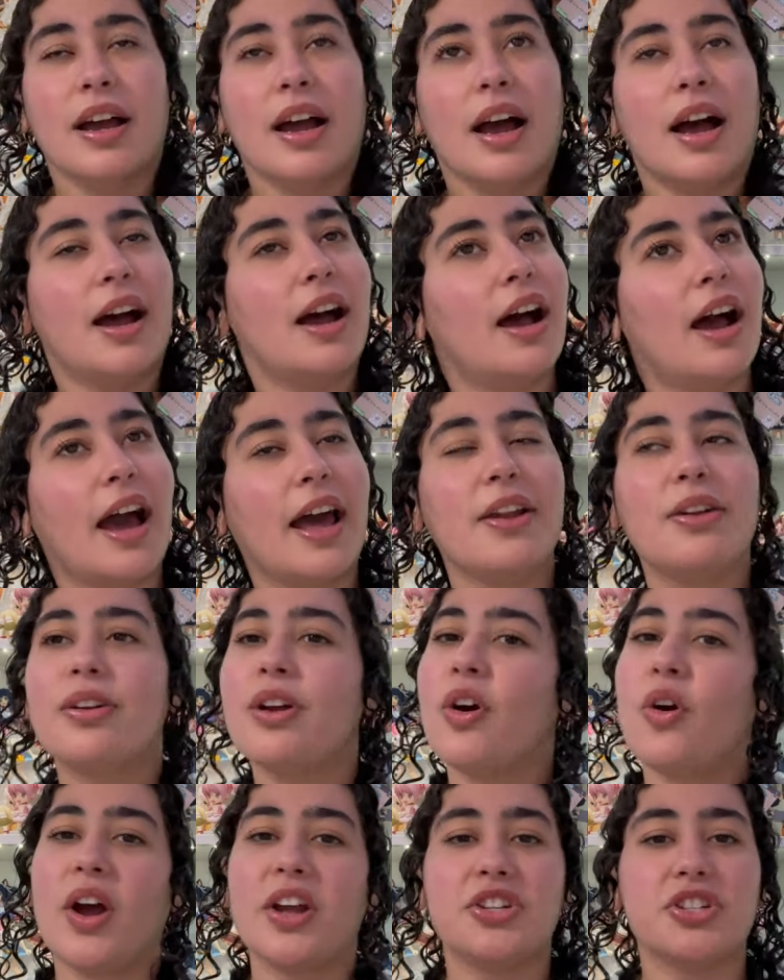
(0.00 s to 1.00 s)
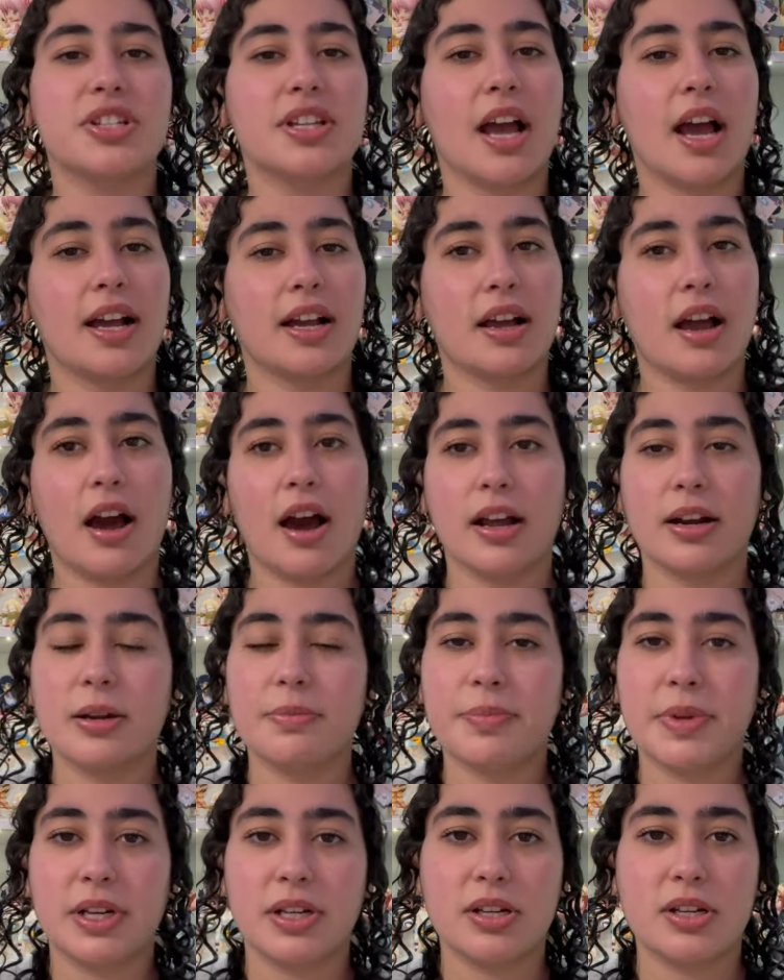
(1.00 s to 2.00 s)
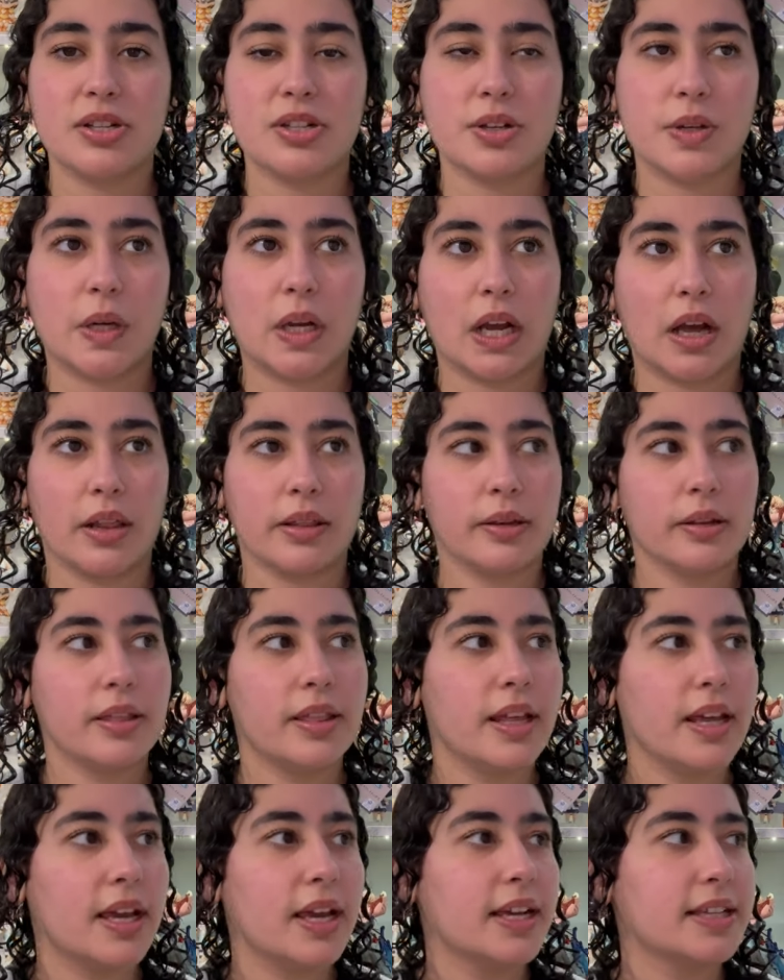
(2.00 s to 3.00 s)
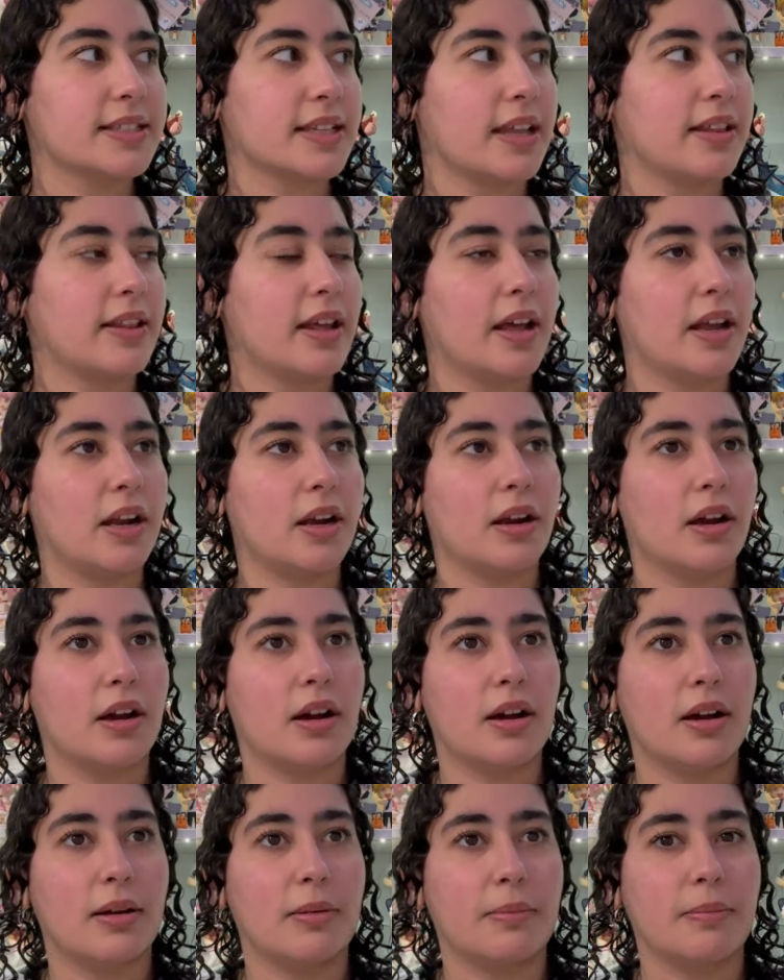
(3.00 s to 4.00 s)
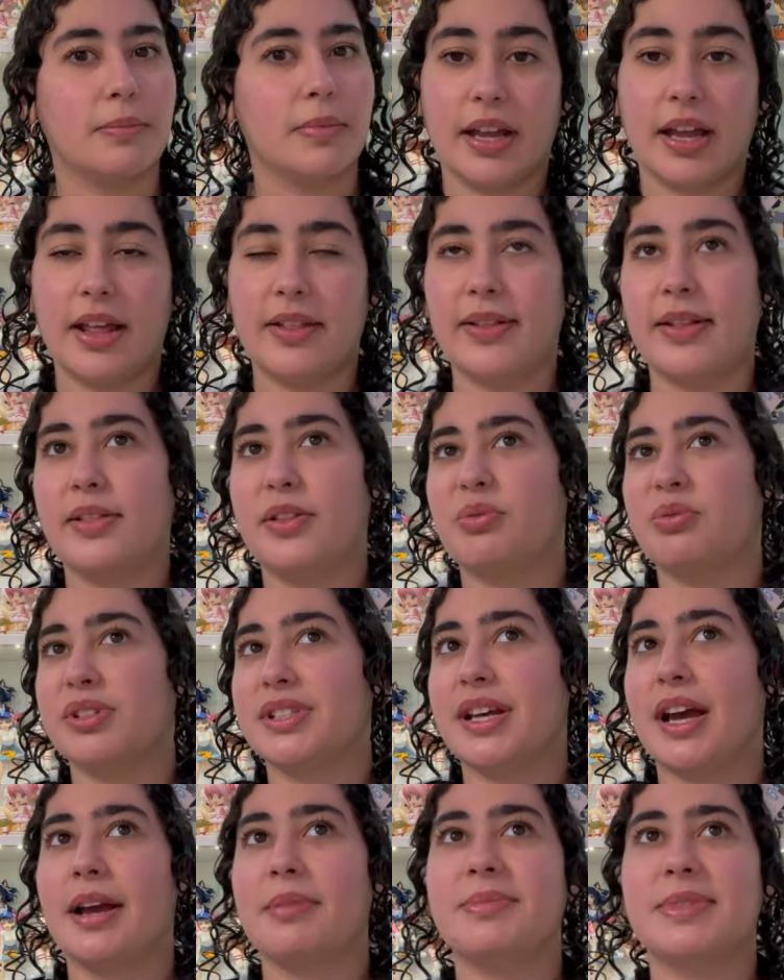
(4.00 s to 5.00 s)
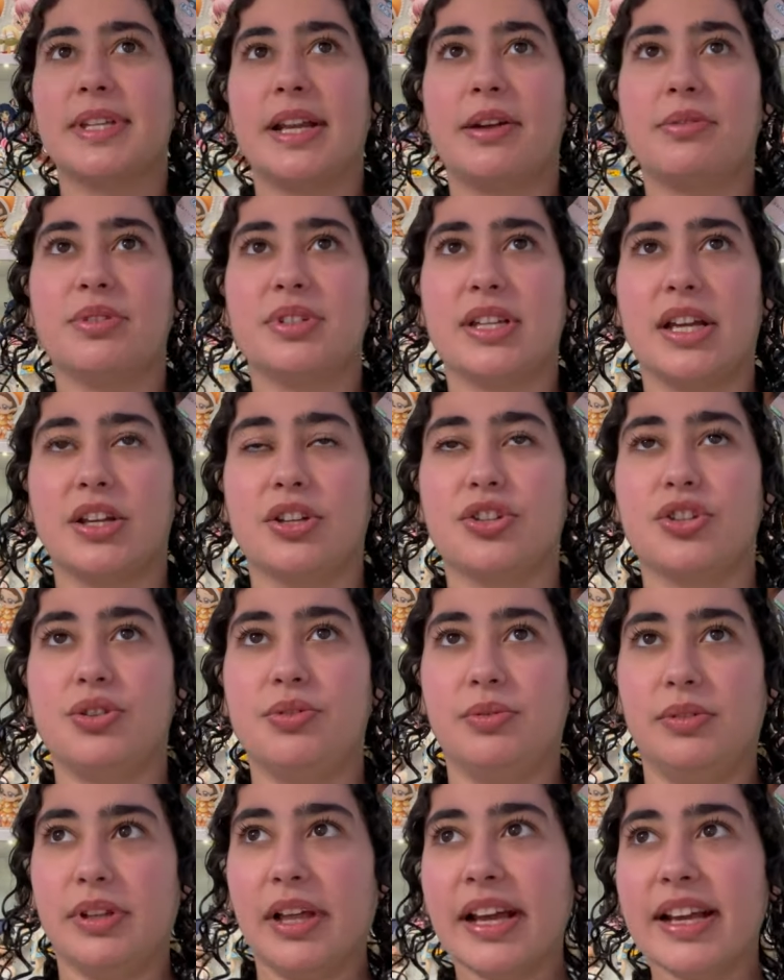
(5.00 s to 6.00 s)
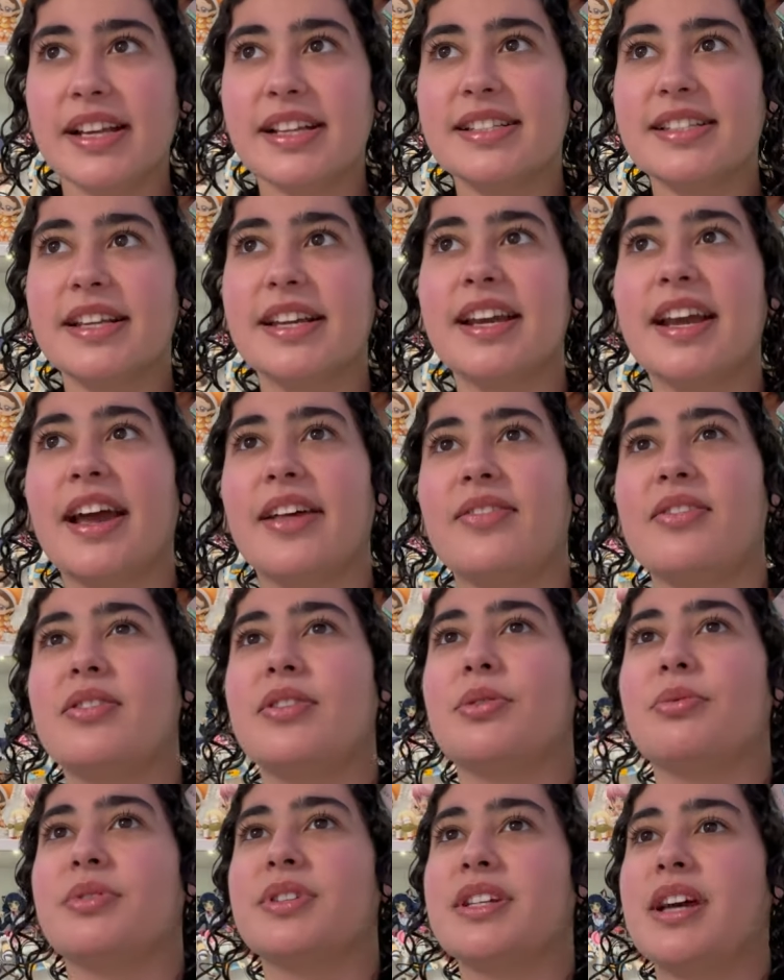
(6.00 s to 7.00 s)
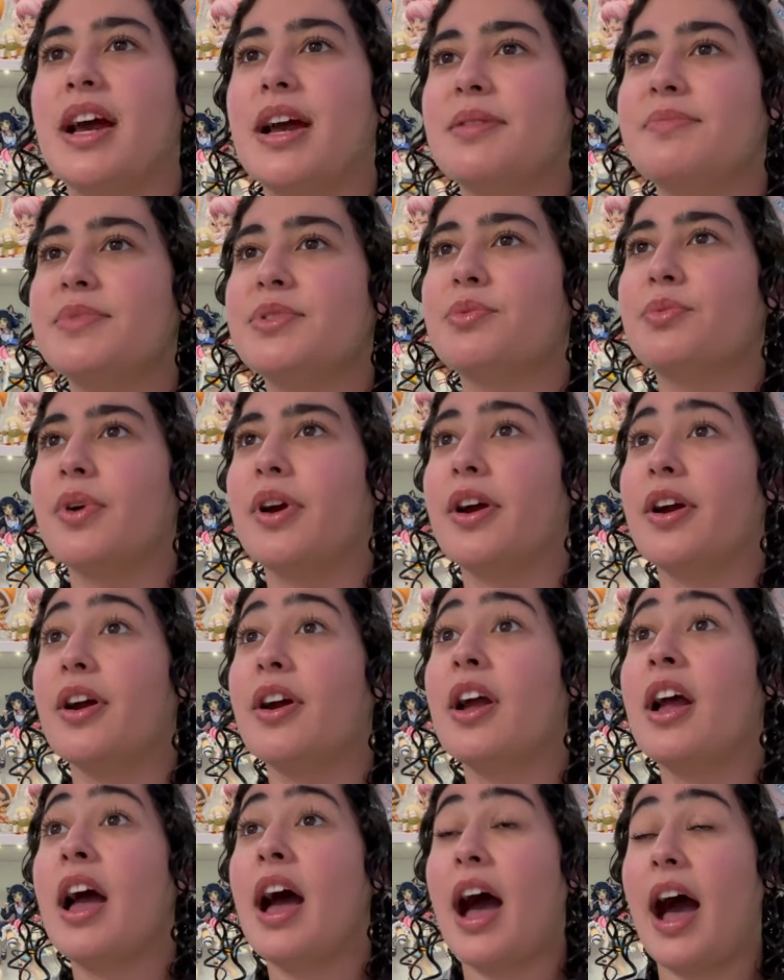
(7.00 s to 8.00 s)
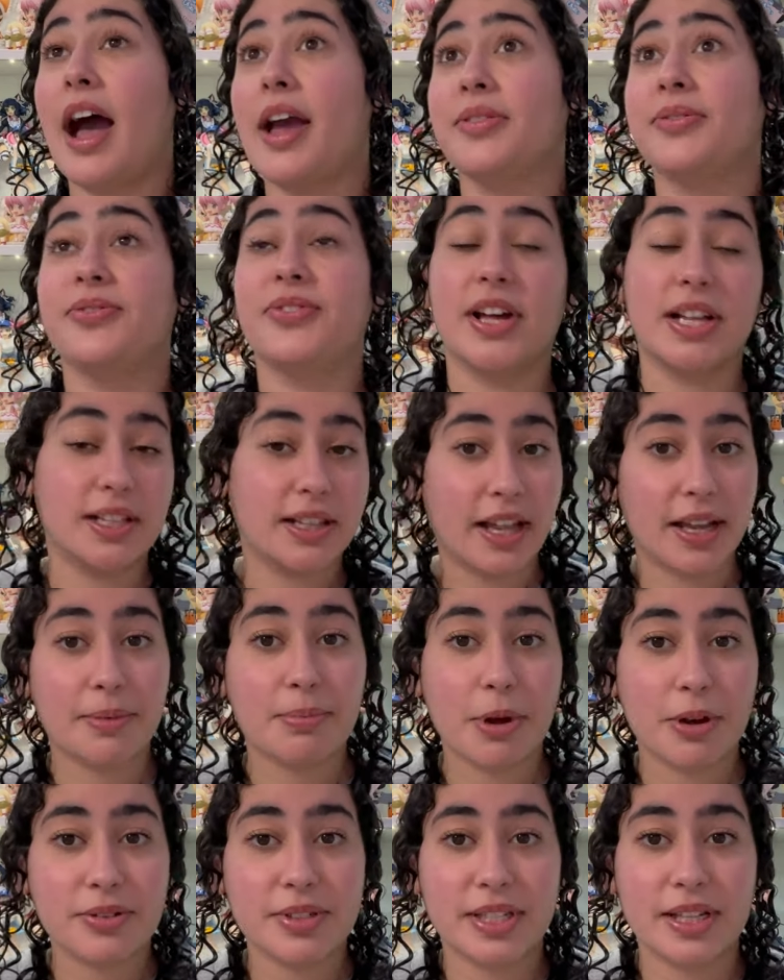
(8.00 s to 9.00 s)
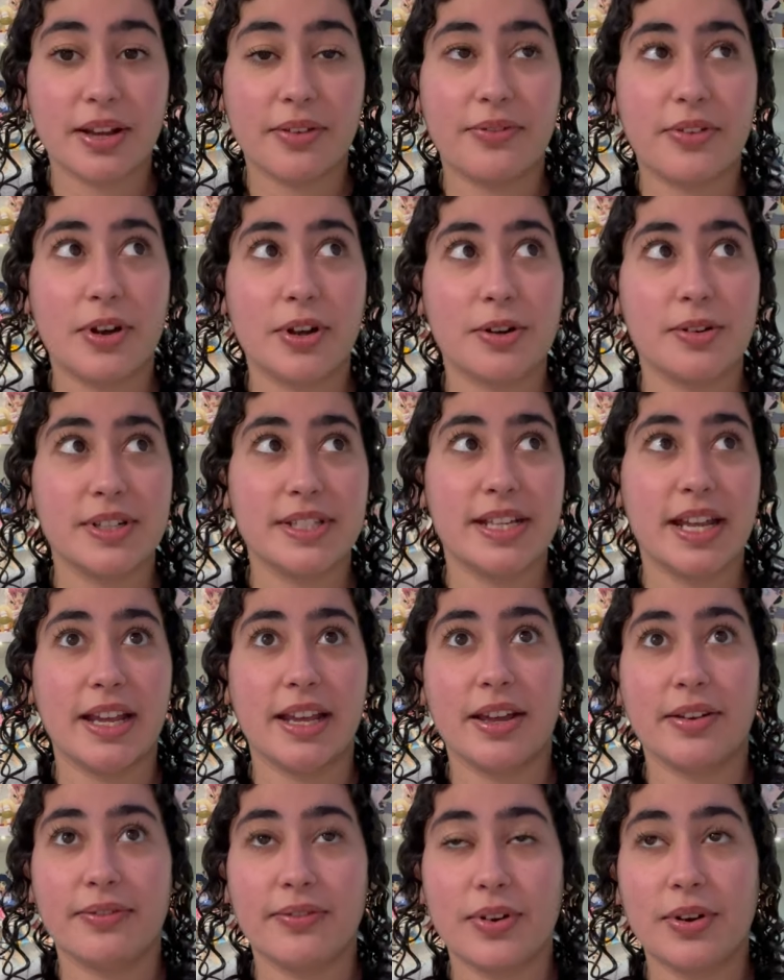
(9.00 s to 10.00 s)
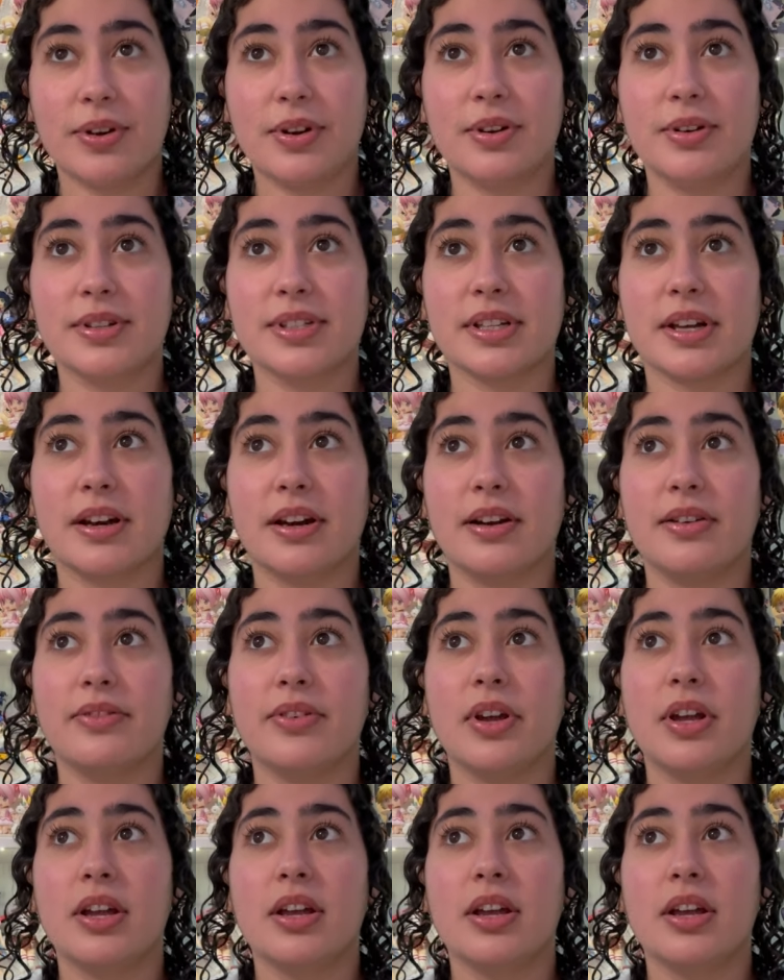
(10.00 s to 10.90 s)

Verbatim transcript: I don't know, I just got caught up in doing other things, and then um and then there were times that I was like too lazy, and then there were times where I felt like posting a photo and taking photos of